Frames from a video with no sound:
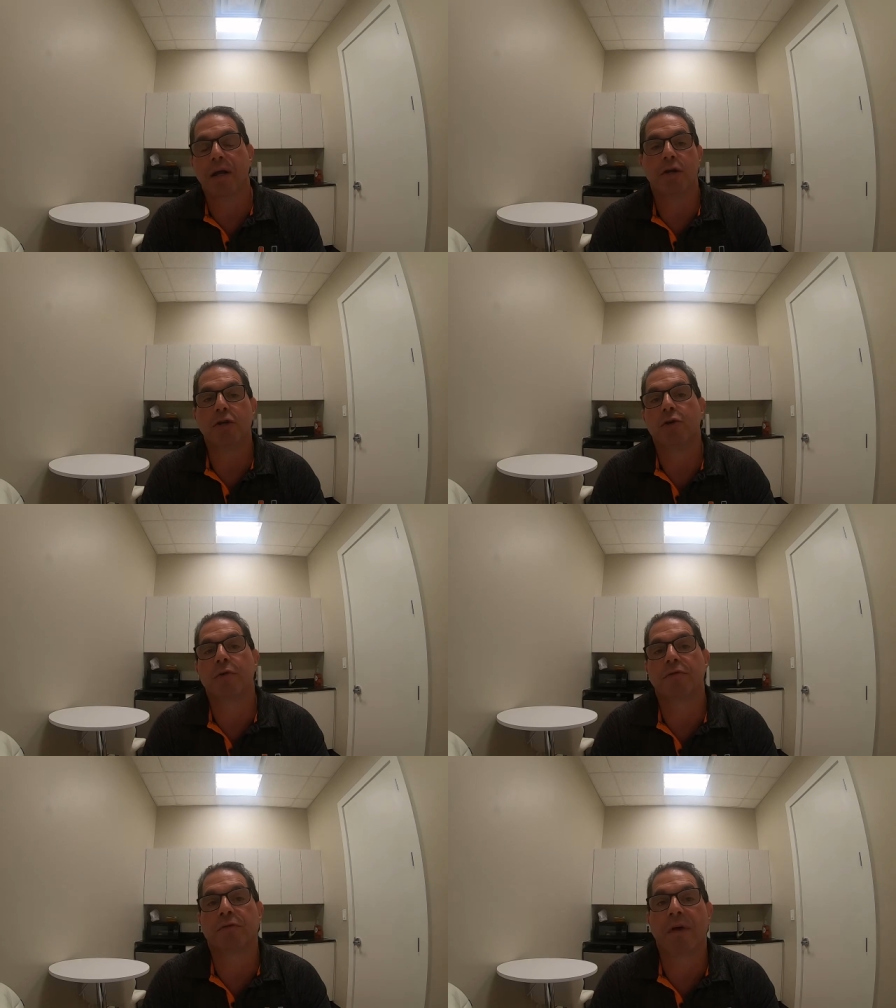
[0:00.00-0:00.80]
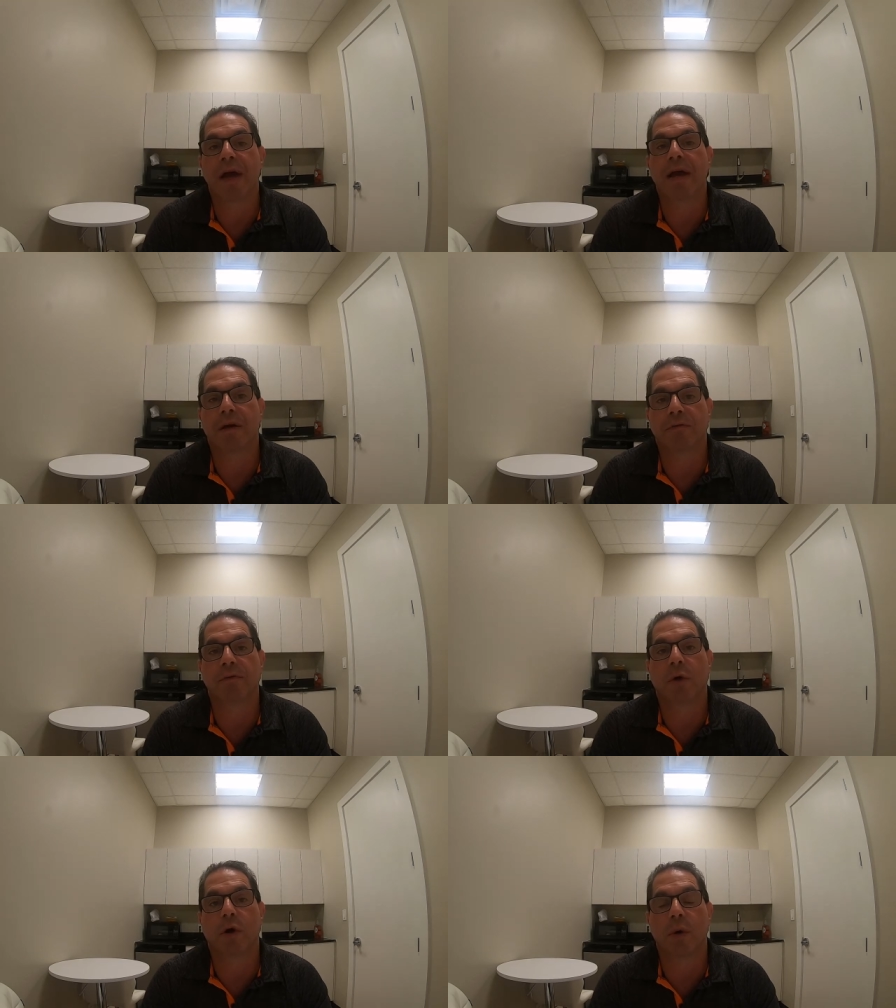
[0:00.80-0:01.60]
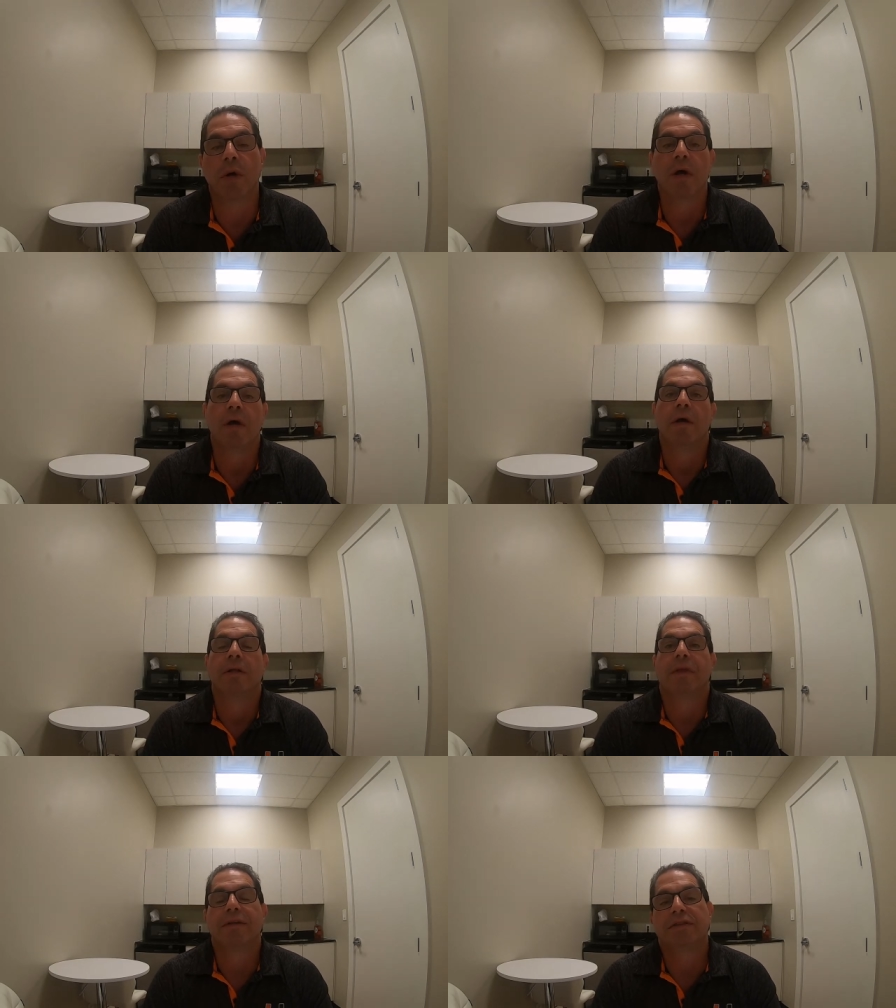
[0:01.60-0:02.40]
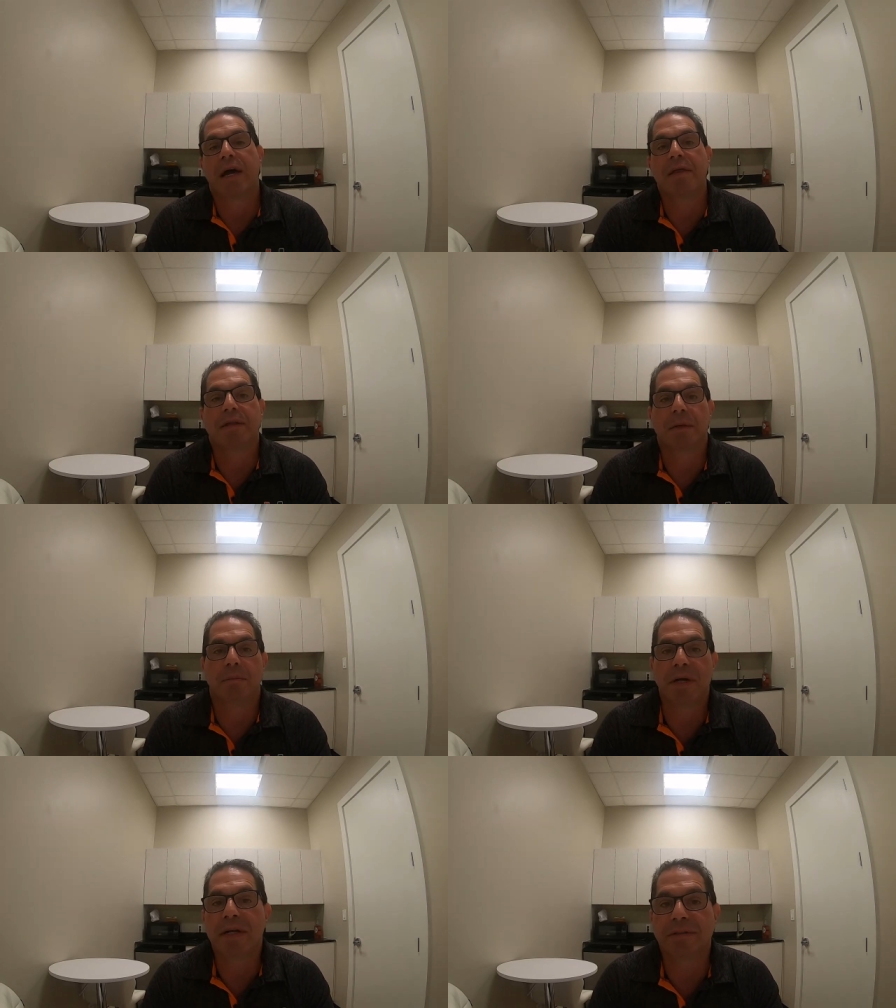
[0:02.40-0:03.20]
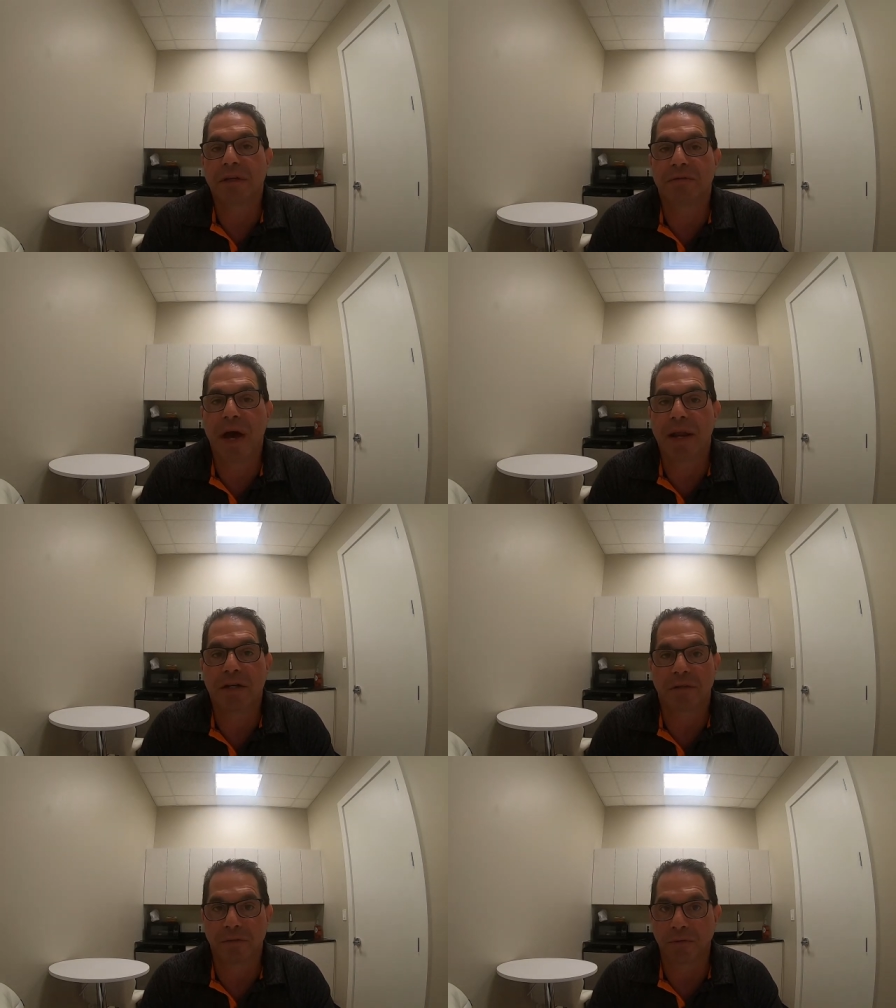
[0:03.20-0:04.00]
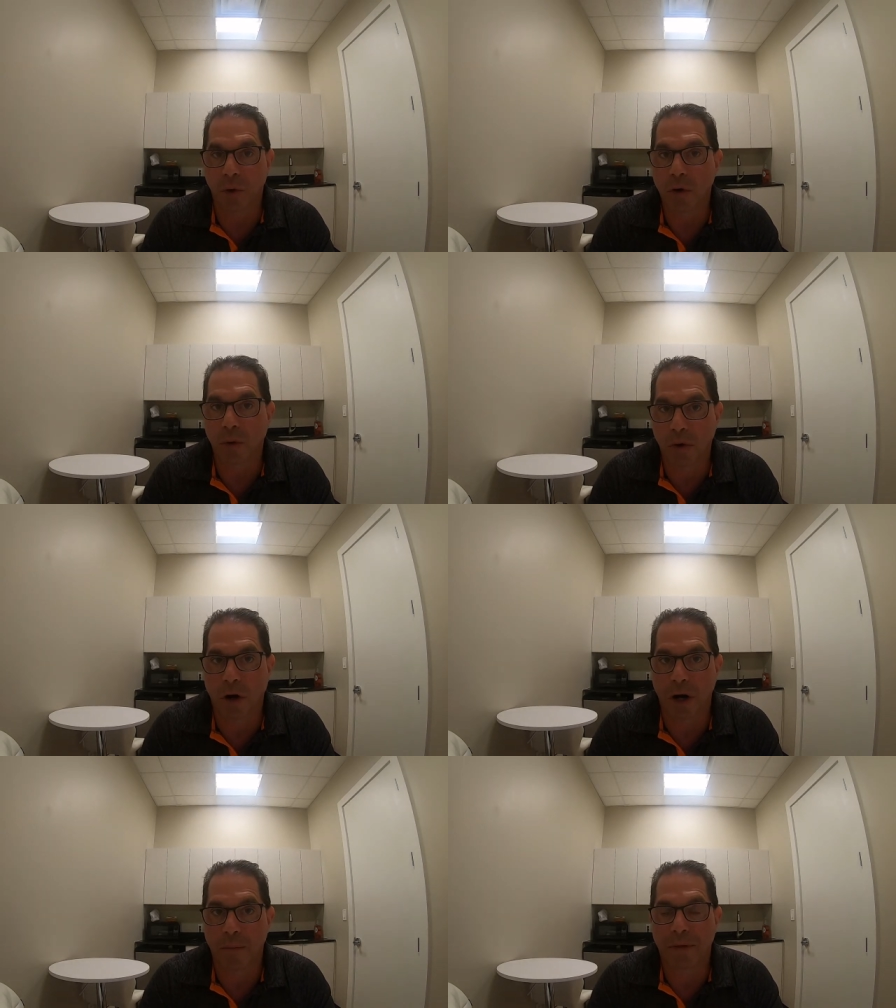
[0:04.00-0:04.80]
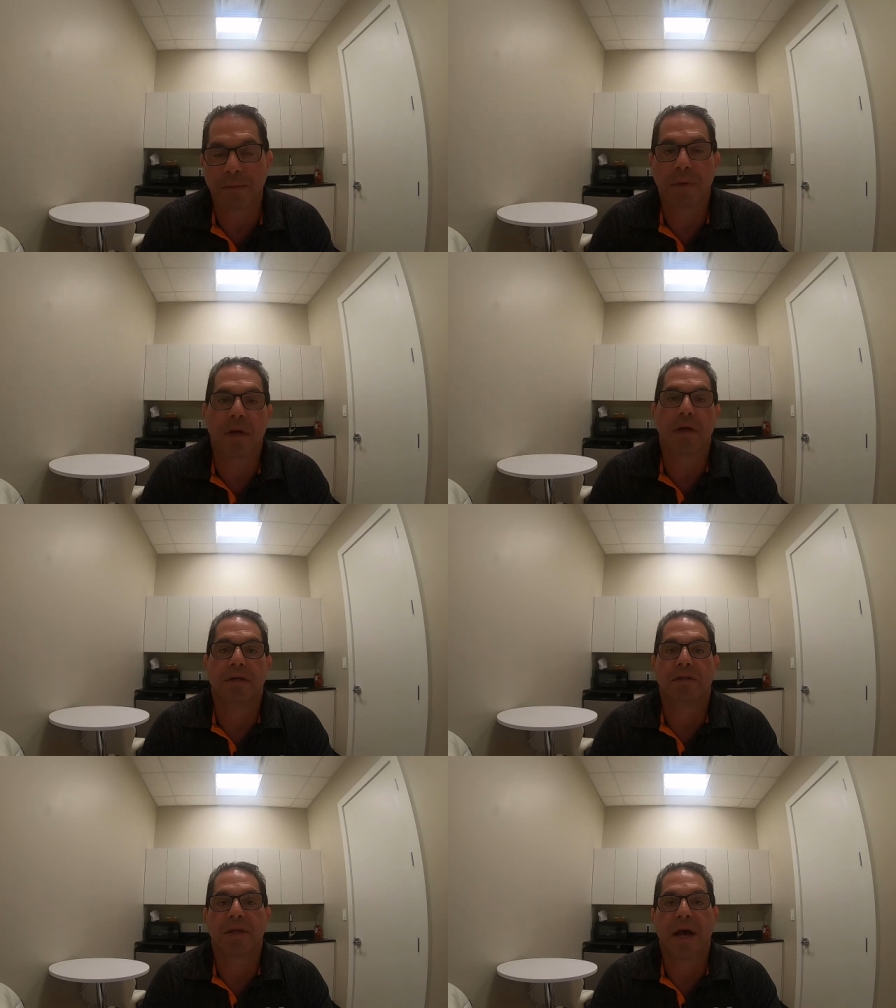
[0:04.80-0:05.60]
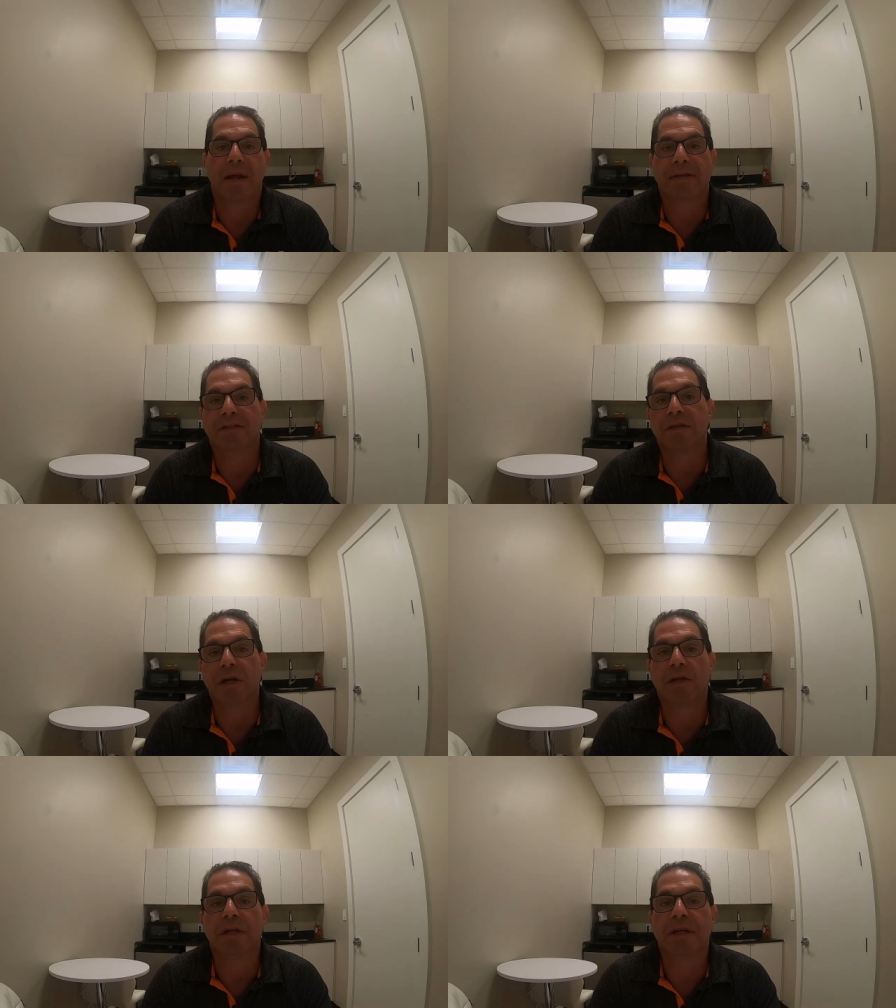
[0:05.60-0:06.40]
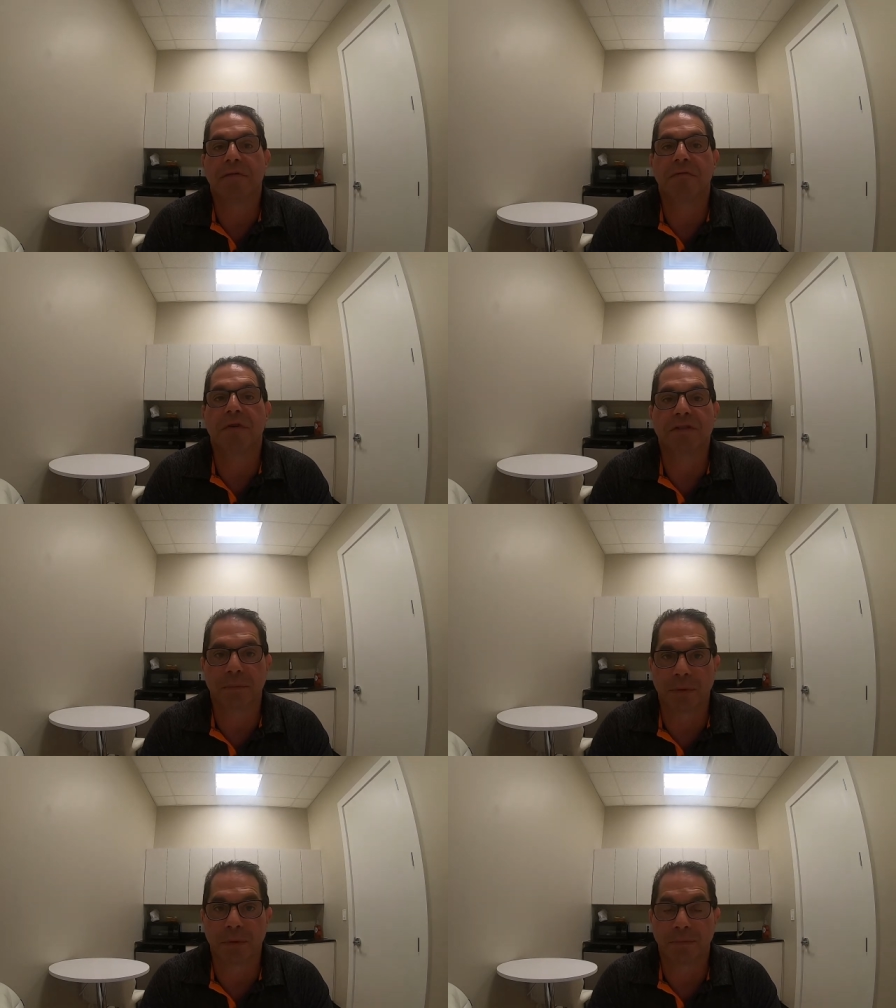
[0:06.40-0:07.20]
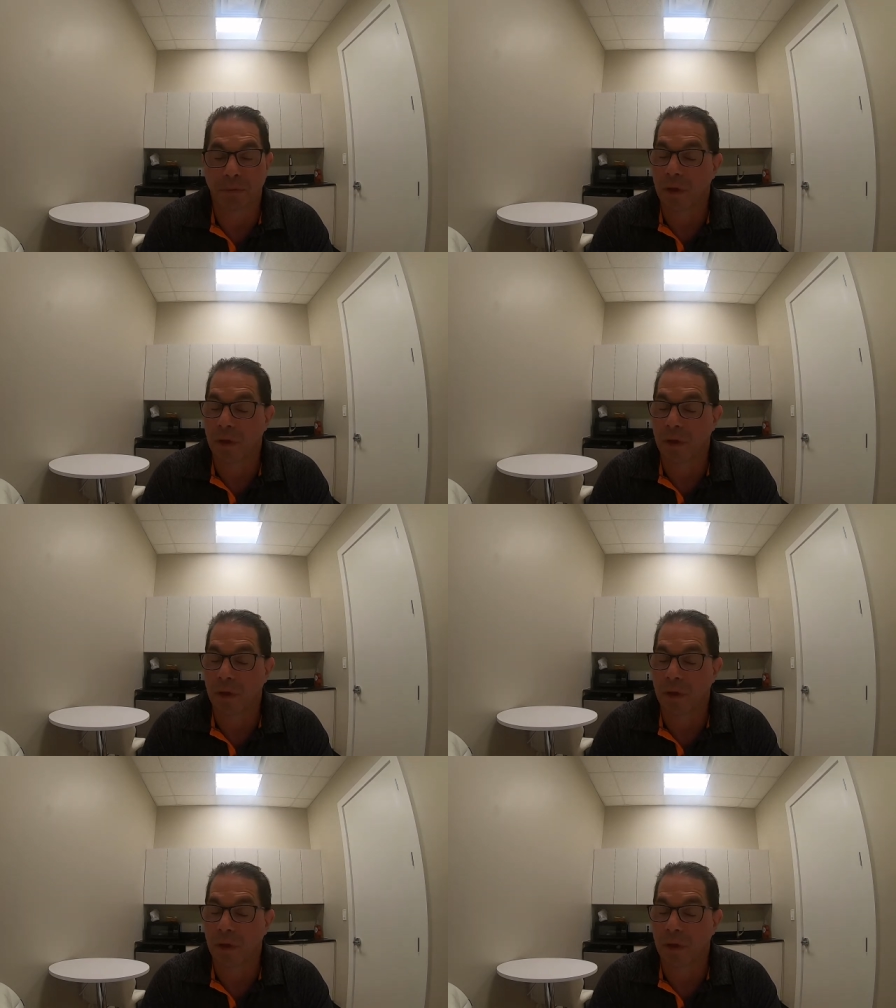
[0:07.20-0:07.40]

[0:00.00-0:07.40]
a huge fan of fluoro. They say that the biggest advantage to fluorocarbon is that it's nearly invisible.